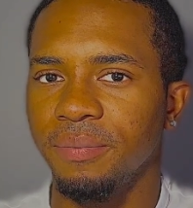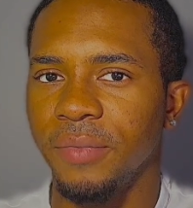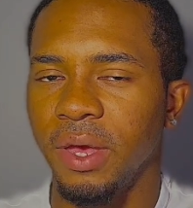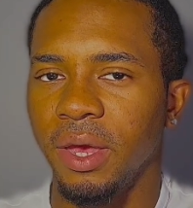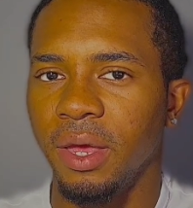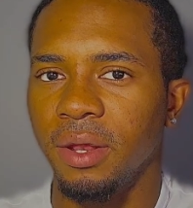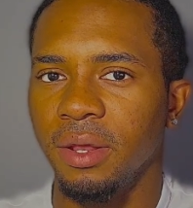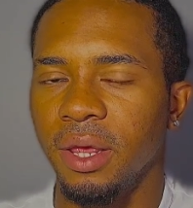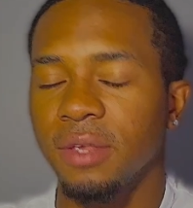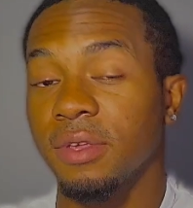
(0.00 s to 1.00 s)
And
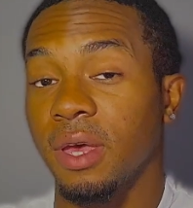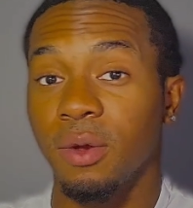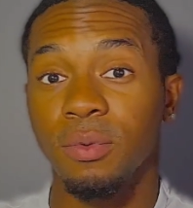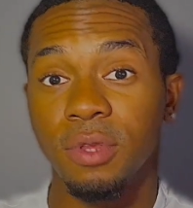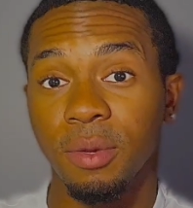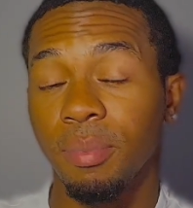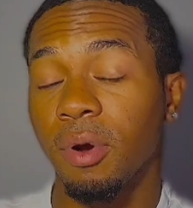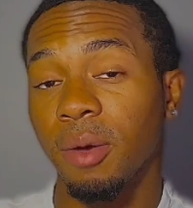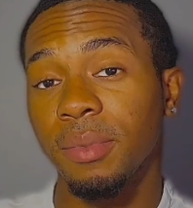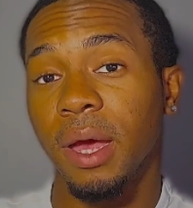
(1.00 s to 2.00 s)
that's kind of the
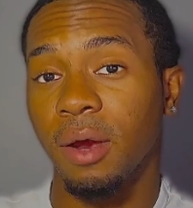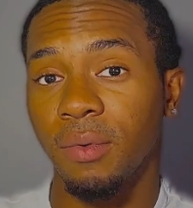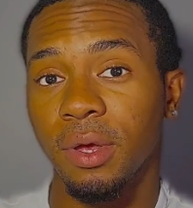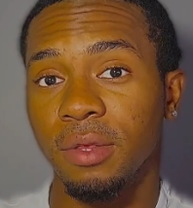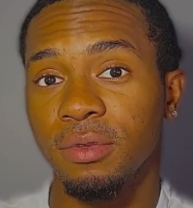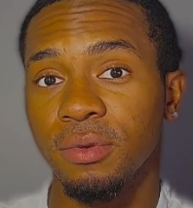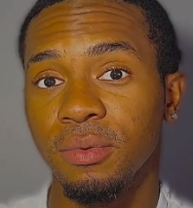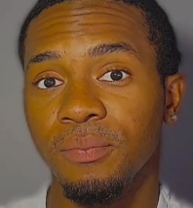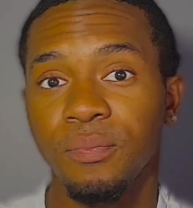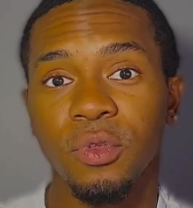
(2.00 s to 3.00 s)
problem that I ran into.